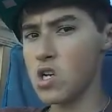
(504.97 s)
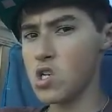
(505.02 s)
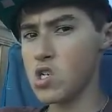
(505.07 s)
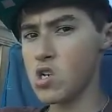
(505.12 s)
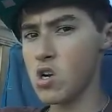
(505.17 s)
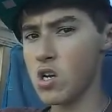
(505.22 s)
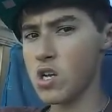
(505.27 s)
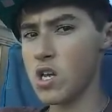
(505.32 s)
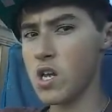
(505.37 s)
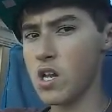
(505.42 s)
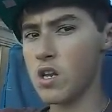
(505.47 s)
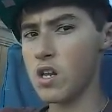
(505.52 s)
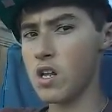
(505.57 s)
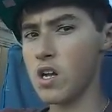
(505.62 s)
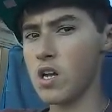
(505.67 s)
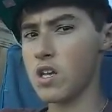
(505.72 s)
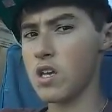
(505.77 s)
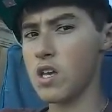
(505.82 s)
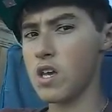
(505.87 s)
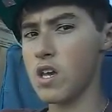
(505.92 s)
Should I get
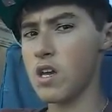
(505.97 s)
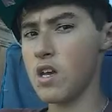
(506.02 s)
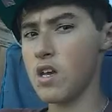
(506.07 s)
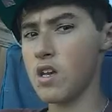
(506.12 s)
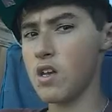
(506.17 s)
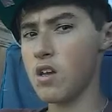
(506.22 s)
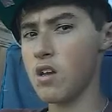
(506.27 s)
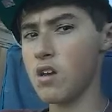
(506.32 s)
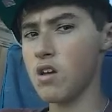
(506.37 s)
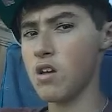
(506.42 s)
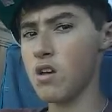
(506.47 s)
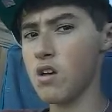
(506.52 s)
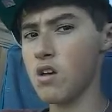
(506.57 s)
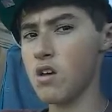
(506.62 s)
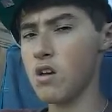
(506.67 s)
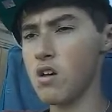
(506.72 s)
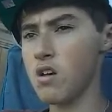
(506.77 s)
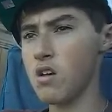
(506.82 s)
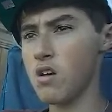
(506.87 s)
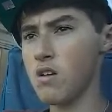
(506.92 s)
like a
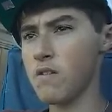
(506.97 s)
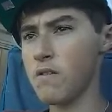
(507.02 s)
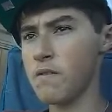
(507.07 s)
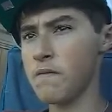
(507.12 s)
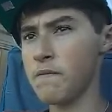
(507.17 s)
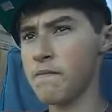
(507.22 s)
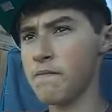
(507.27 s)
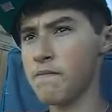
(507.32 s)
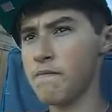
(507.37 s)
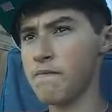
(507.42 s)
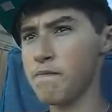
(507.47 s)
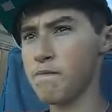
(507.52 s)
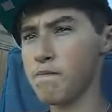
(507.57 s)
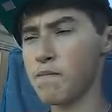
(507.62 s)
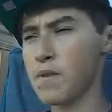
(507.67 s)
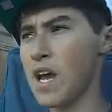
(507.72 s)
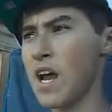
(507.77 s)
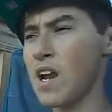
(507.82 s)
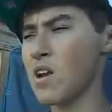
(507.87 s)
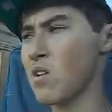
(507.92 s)

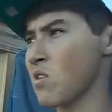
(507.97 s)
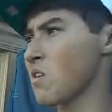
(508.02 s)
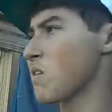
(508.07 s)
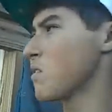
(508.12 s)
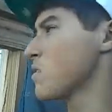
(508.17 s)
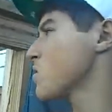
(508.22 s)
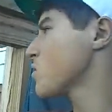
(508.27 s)
I don't know.